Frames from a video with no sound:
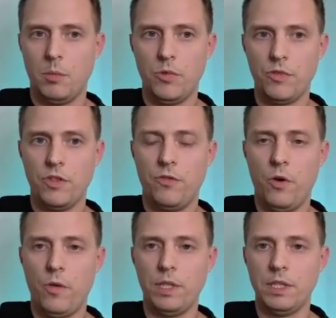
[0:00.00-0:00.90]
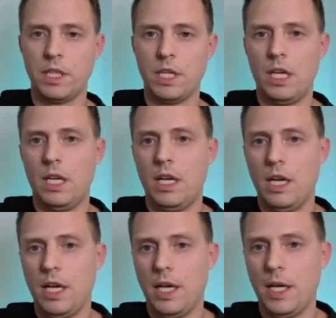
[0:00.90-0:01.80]
Moving forward,
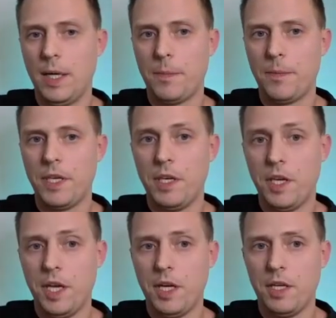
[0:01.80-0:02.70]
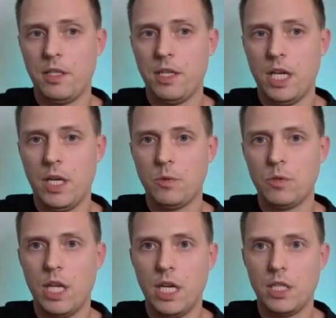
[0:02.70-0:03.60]
here I
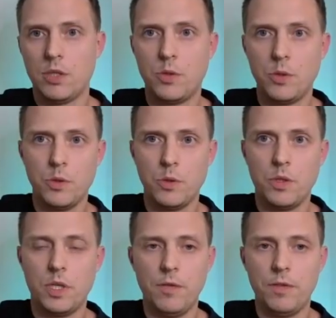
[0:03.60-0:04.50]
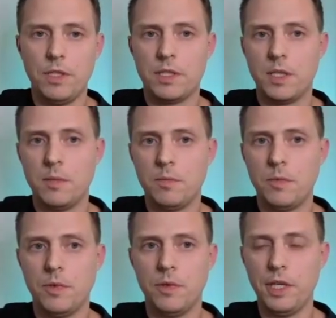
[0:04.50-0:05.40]
would like to cover
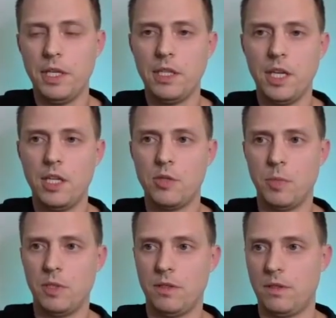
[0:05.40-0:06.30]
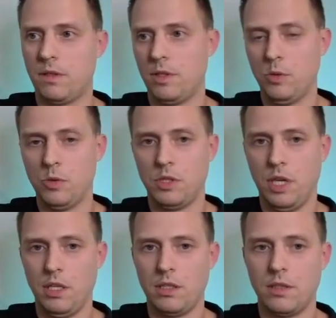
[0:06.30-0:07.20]
some re-engagement use
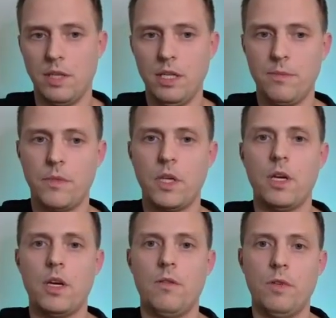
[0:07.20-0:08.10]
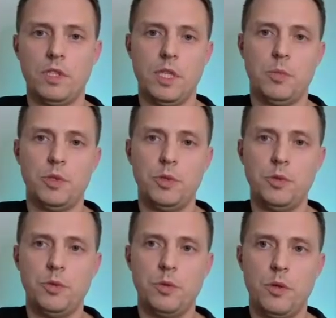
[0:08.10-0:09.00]
cases. Yeah, for example,
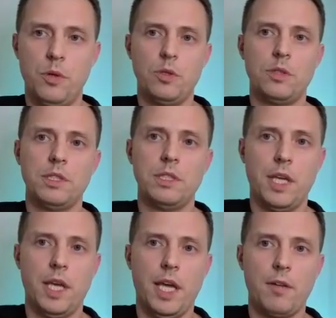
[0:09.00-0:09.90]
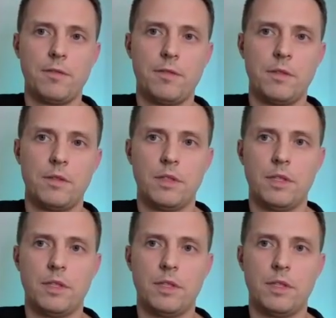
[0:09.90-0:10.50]
you already have